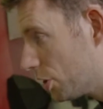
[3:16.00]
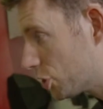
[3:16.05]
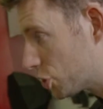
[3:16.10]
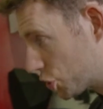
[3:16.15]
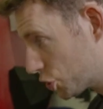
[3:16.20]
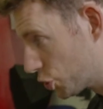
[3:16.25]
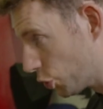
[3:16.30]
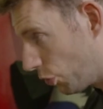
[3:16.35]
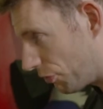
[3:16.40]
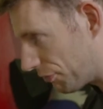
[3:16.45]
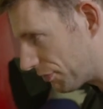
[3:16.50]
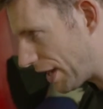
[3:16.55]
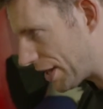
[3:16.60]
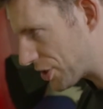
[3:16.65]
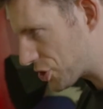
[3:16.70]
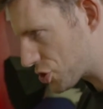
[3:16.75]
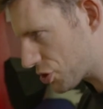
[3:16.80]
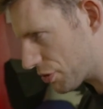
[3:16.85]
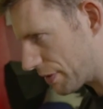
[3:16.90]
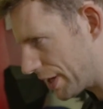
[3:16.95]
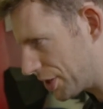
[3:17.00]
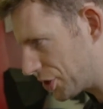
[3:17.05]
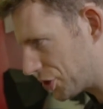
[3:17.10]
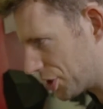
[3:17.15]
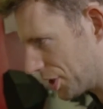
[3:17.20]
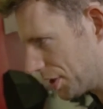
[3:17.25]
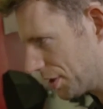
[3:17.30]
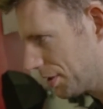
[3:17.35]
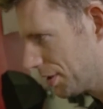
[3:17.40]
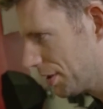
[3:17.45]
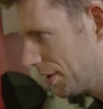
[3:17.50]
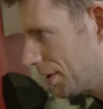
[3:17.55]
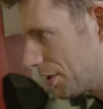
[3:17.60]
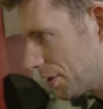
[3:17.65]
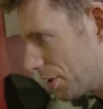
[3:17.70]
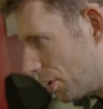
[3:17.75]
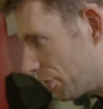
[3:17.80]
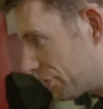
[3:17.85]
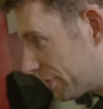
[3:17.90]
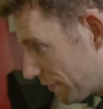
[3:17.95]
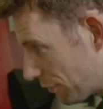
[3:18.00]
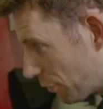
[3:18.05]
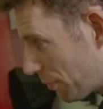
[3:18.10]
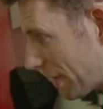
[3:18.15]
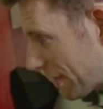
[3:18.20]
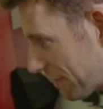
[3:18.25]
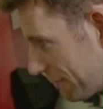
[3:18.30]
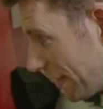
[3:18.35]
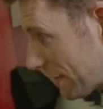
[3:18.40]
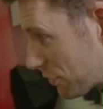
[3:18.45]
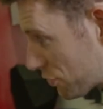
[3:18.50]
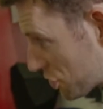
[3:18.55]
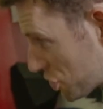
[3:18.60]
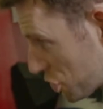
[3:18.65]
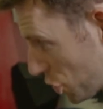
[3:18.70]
short flash duration, yeah. you know, several manufacturers